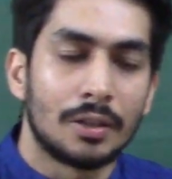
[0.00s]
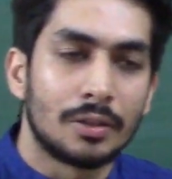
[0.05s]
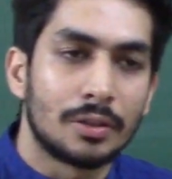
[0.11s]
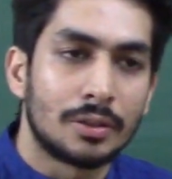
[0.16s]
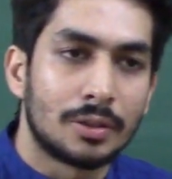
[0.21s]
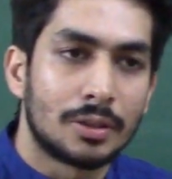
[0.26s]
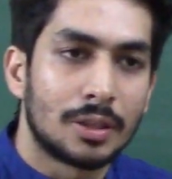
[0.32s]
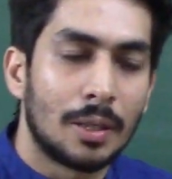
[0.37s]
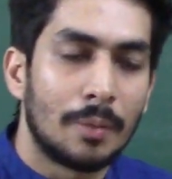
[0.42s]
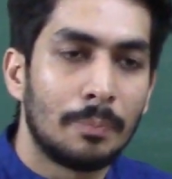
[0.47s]

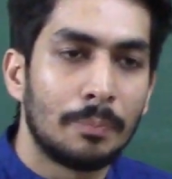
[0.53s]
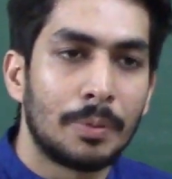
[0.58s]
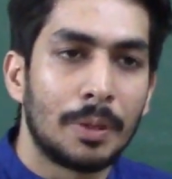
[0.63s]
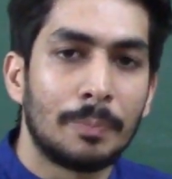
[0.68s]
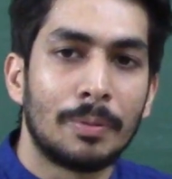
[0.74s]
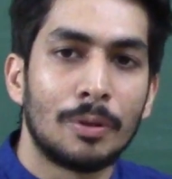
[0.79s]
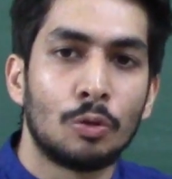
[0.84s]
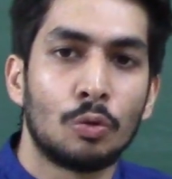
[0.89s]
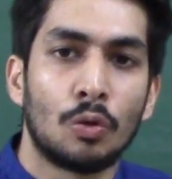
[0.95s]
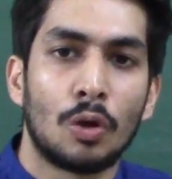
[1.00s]
some
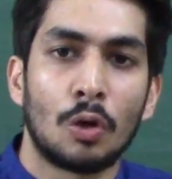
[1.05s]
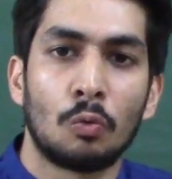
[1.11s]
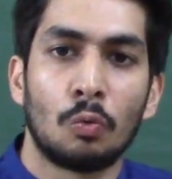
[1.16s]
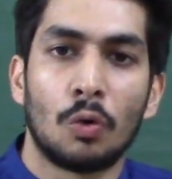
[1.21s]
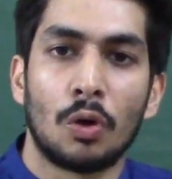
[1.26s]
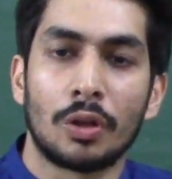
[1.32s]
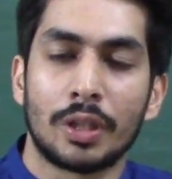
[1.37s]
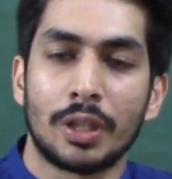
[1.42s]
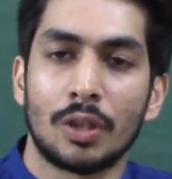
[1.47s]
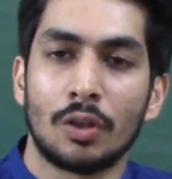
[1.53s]
people who are
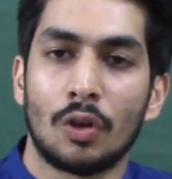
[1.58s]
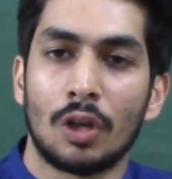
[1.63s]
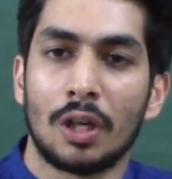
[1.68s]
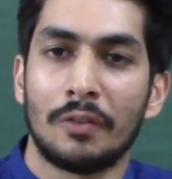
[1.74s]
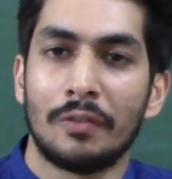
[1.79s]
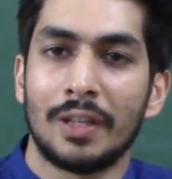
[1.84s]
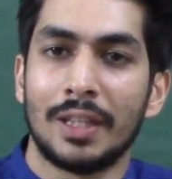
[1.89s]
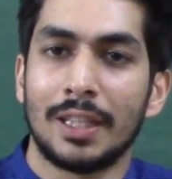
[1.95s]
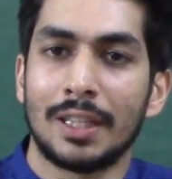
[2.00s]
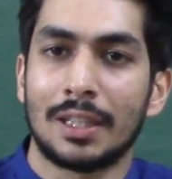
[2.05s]
working on
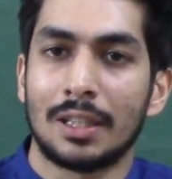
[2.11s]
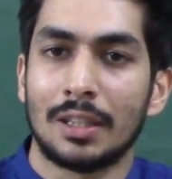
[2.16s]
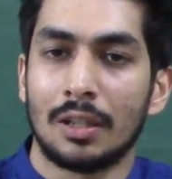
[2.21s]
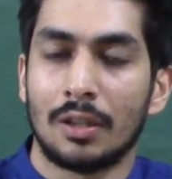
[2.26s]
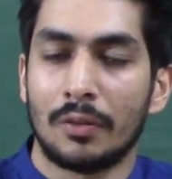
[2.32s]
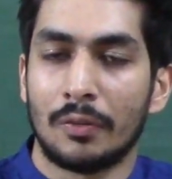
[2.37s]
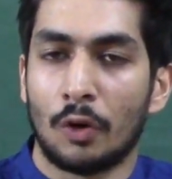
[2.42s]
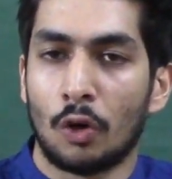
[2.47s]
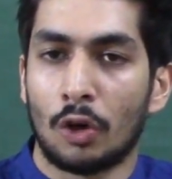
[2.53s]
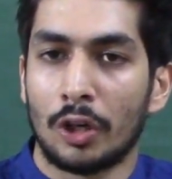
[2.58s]
a very
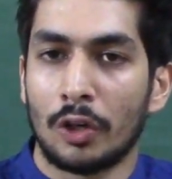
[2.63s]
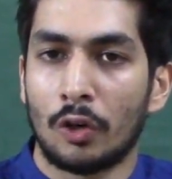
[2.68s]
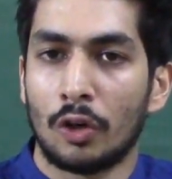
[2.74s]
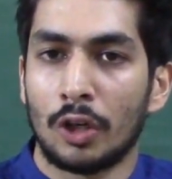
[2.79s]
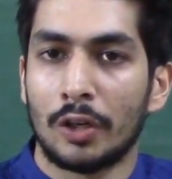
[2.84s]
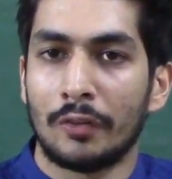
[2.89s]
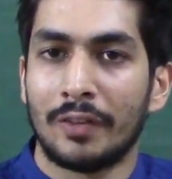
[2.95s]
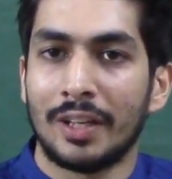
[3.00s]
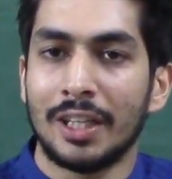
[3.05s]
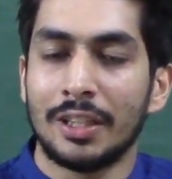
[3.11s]

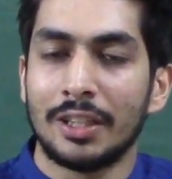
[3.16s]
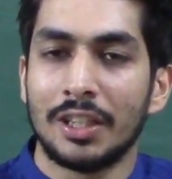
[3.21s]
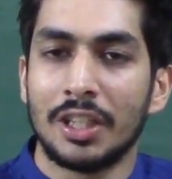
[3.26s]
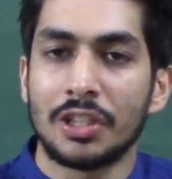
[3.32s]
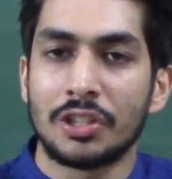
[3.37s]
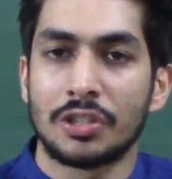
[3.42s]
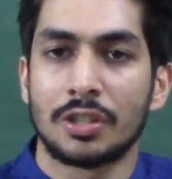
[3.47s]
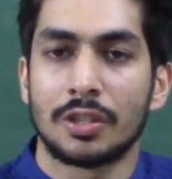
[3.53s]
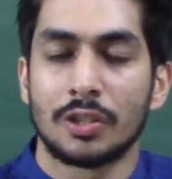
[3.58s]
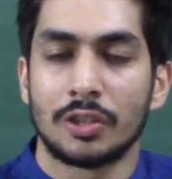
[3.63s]
very
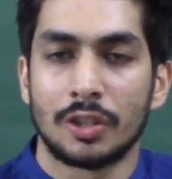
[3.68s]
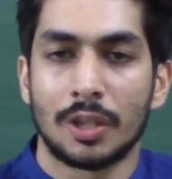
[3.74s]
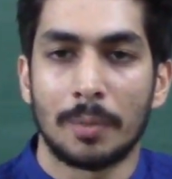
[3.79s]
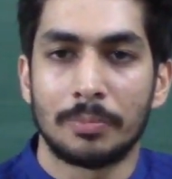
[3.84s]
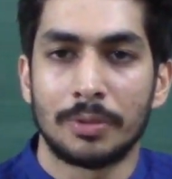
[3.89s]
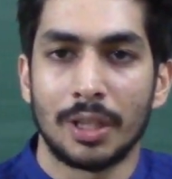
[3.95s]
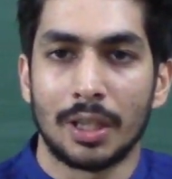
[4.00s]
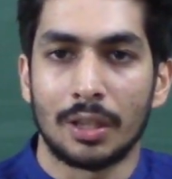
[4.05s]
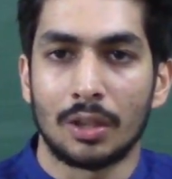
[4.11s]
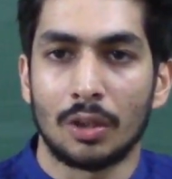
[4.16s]
niche
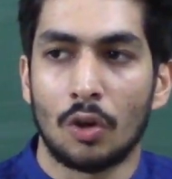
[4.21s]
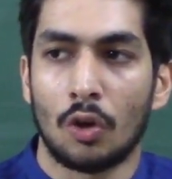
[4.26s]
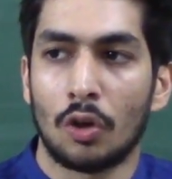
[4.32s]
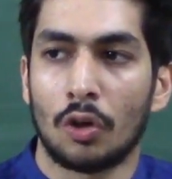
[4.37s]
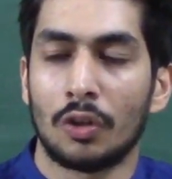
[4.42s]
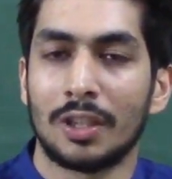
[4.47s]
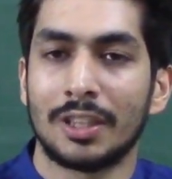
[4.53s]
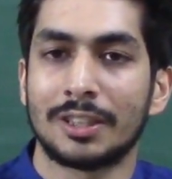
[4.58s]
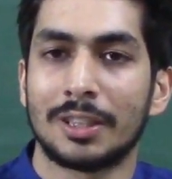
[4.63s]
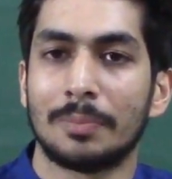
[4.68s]
subject, or
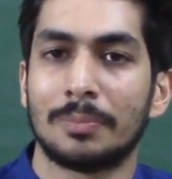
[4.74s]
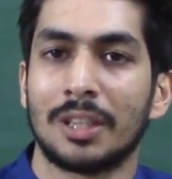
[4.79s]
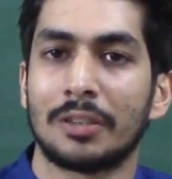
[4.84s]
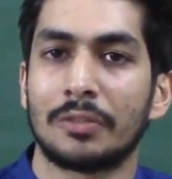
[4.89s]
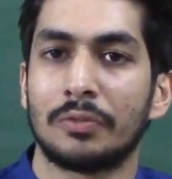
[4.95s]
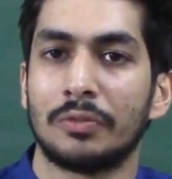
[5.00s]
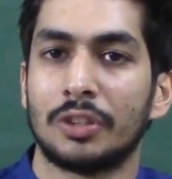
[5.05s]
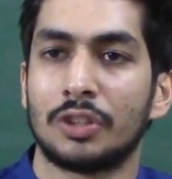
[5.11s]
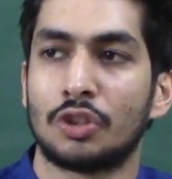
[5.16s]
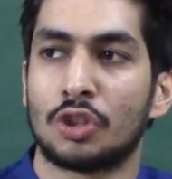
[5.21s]
on a
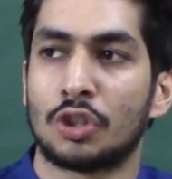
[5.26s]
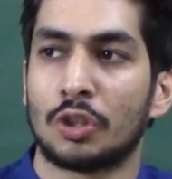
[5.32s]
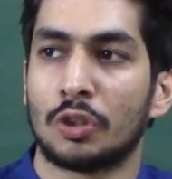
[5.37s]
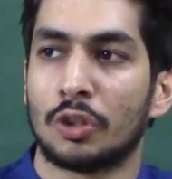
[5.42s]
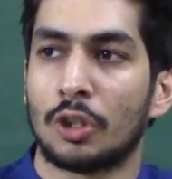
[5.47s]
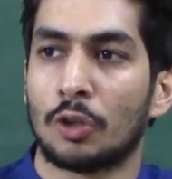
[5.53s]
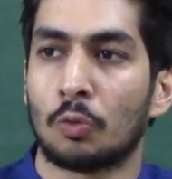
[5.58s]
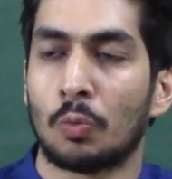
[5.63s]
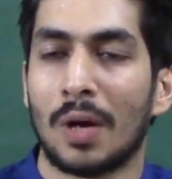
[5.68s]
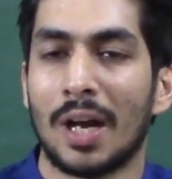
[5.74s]
subject which
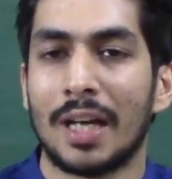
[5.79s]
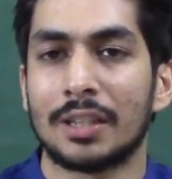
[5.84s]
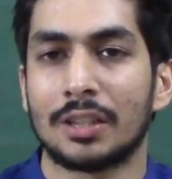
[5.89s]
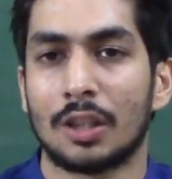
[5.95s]
requires a